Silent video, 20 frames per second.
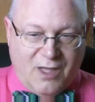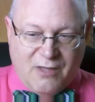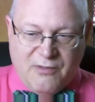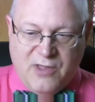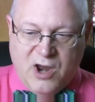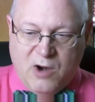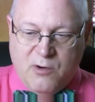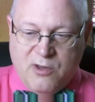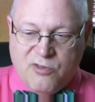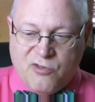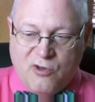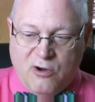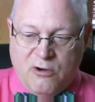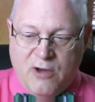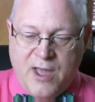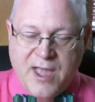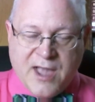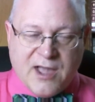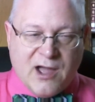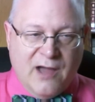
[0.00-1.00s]
There is a
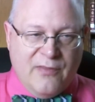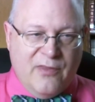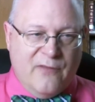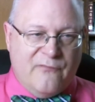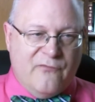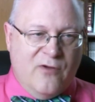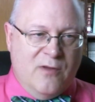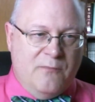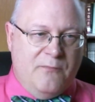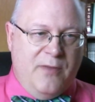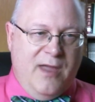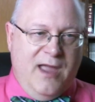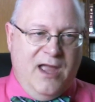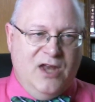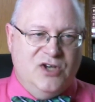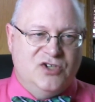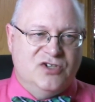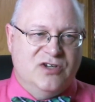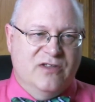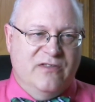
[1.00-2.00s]
link on the front
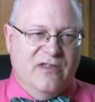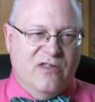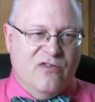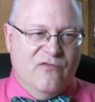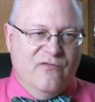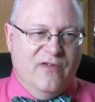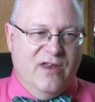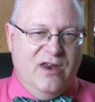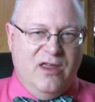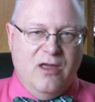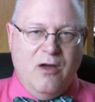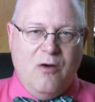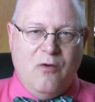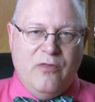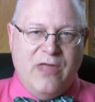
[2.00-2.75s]
page to this video.